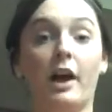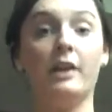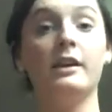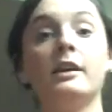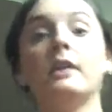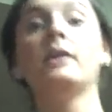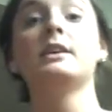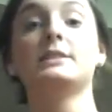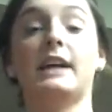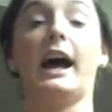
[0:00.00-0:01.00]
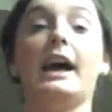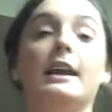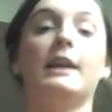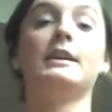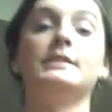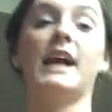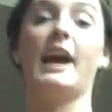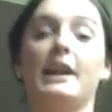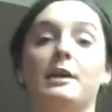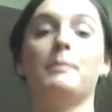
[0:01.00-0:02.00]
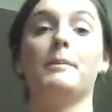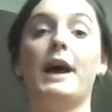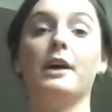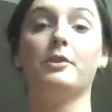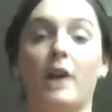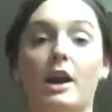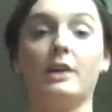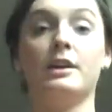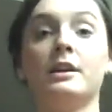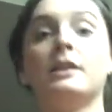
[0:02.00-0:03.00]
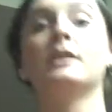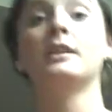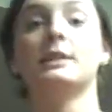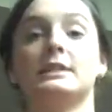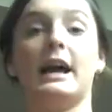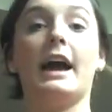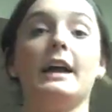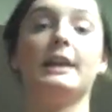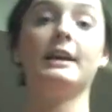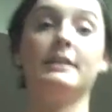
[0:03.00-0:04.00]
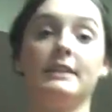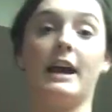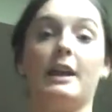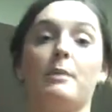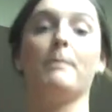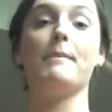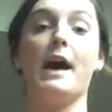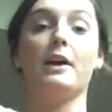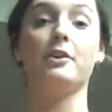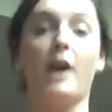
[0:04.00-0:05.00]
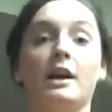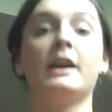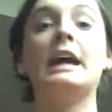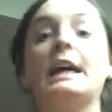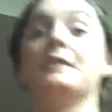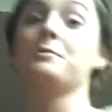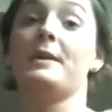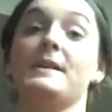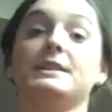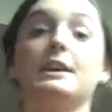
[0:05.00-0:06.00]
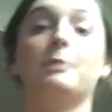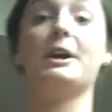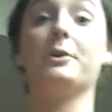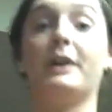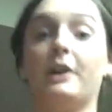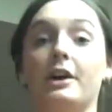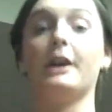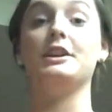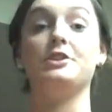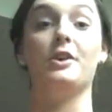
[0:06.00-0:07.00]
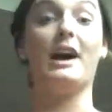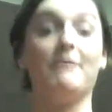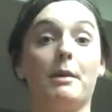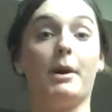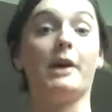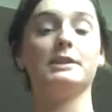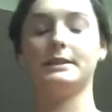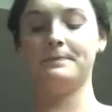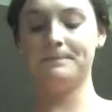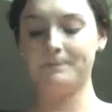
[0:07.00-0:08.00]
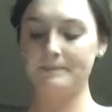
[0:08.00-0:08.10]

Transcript: rock, side, side, back rock, side, side, back rock, then one that's a little bit quicker and you don't have that pause.